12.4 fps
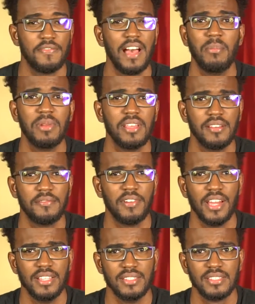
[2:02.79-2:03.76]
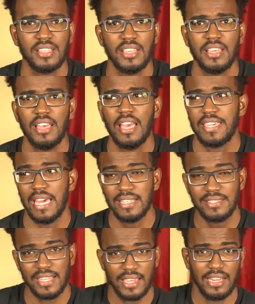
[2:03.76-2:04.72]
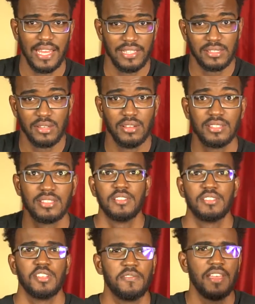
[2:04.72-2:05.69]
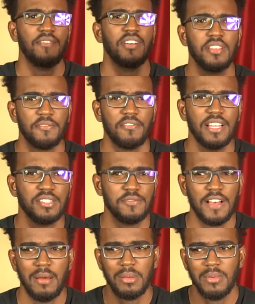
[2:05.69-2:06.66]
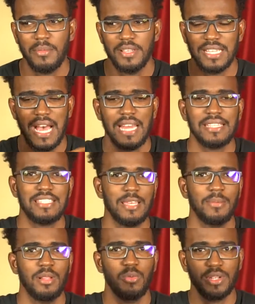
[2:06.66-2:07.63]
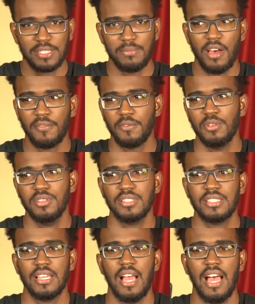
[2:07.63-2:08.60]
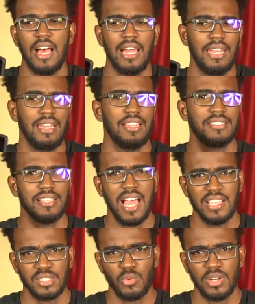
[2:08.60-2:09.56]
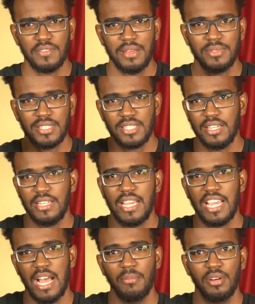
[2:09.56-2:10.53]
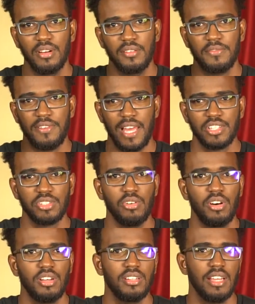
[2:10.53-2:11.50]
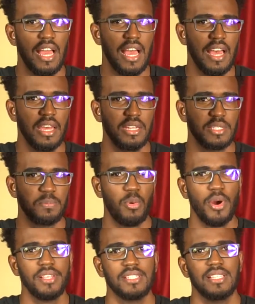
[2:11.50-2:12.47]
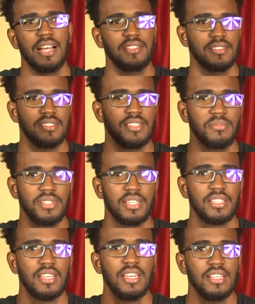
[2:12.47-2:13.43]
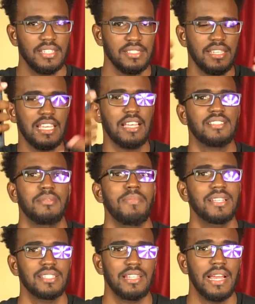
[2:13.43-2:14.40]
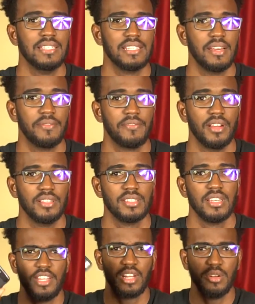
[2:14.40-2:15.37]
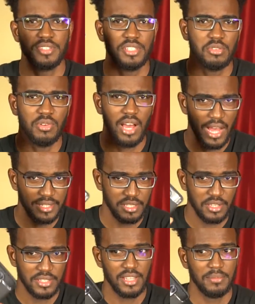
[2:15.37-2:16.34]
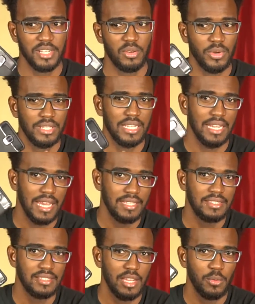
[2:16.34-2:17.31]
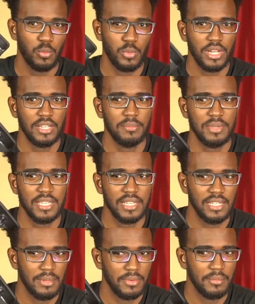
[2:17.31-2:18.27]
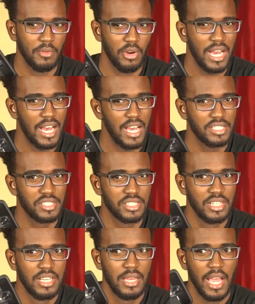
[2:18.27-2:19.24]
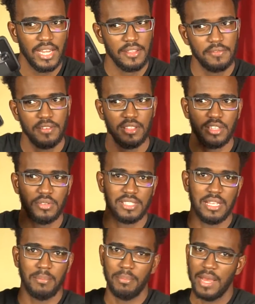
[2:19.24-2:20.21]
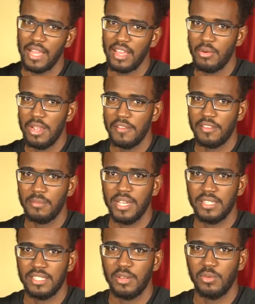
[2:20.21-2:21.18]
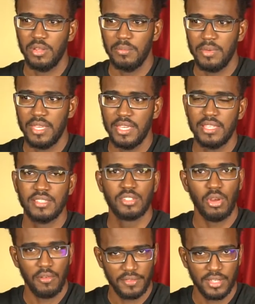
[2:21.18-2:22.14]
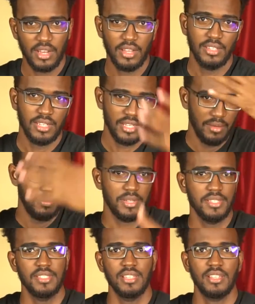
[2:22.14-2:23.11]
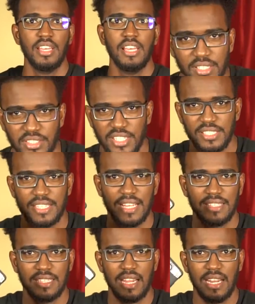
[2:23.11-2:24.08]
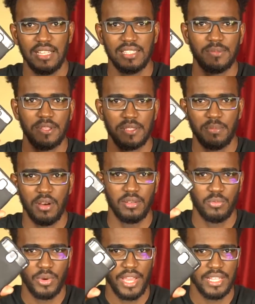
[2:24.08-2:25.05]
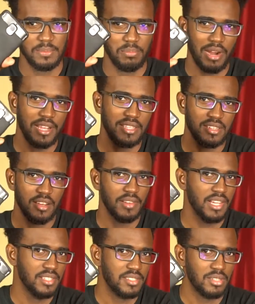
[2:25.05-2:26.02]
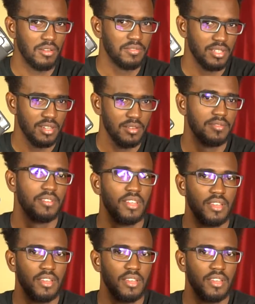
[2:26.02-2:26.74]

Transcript: family and friends, get a second light source. So if you have other friends or family members at the table with smartphones, just ask one of them to turn their camera flash on and just point it at your subject just to get some better lighting at front. The closer you are to your subject with the light, it will be a little bit more harsh, and the further you step back away from it, it will be softer on the person. Just get to that little sweet spot where it's bright enough and soft enough